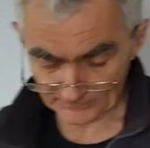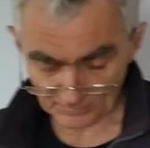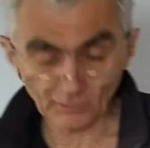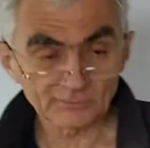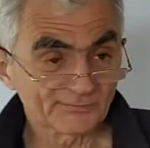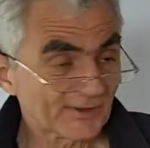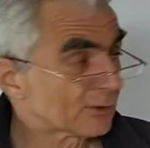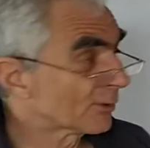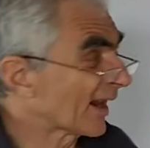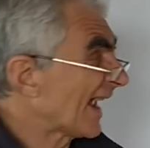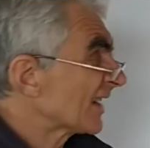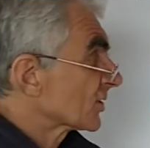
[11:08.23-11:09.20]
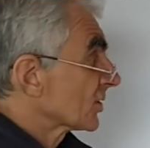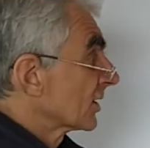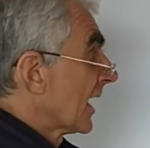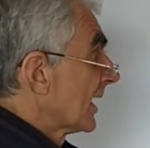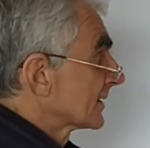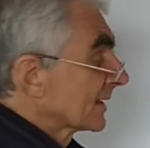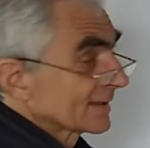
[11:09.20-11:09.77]
configuration
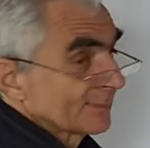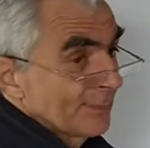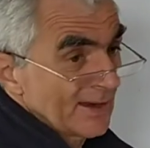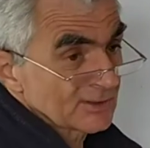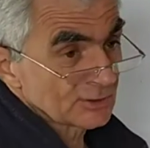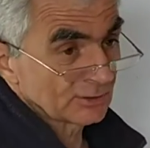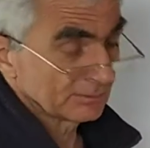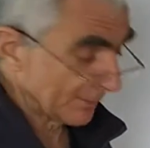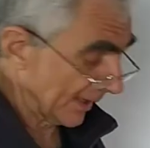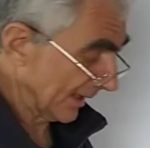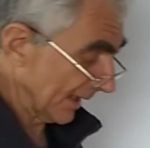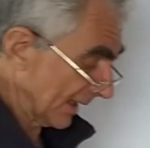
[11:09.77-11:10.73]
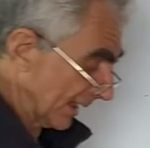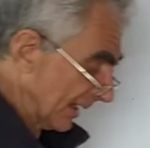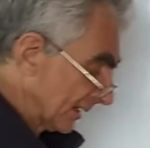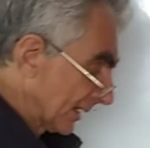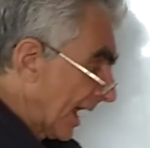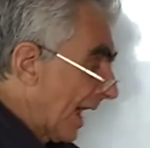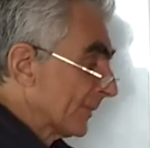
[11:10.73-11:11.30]
has a special meaning
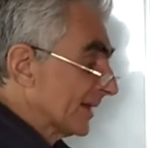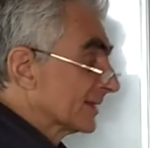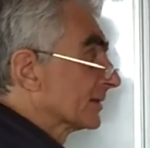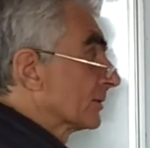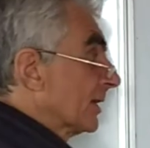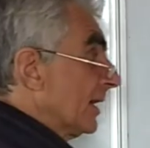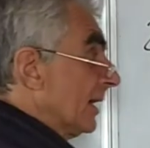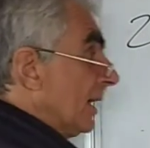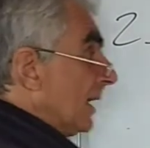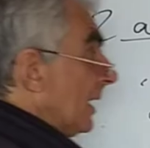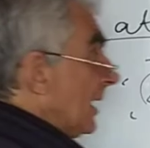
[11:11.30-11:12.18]
in chemistry,